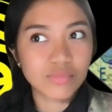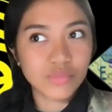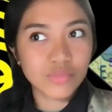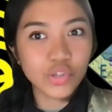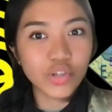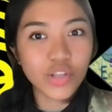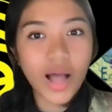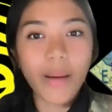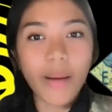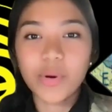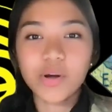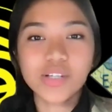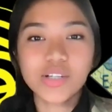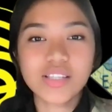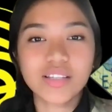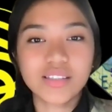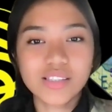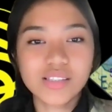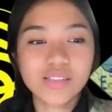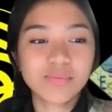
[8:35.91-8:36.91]
to that
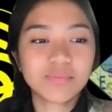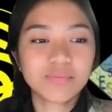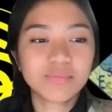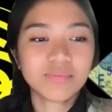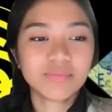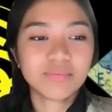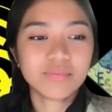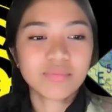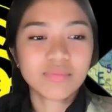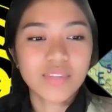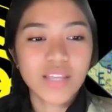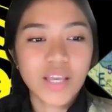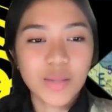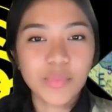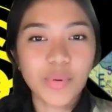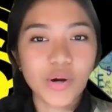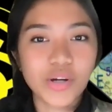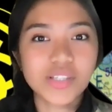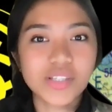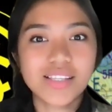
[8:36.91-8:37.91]
person
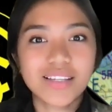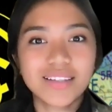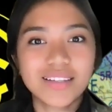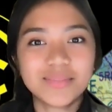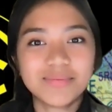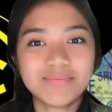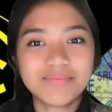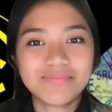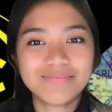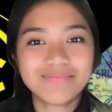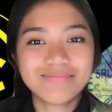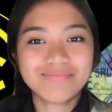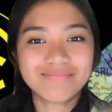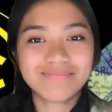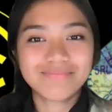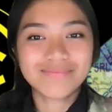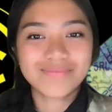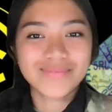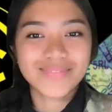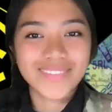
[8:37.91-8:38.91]
in person,
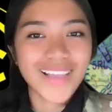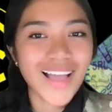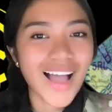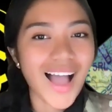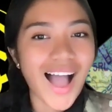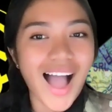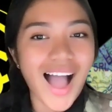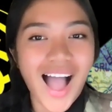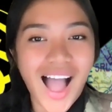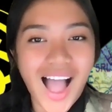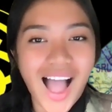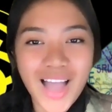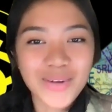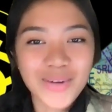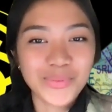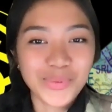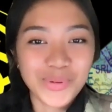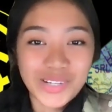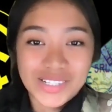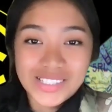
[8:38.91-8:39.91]
I
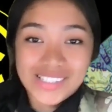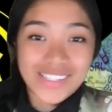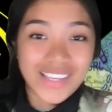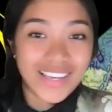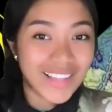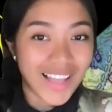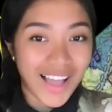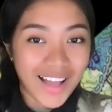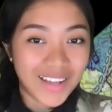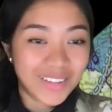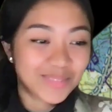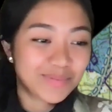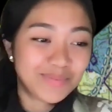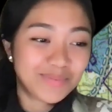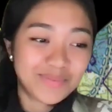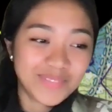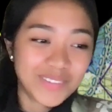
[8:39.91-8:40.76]
wouldn't say that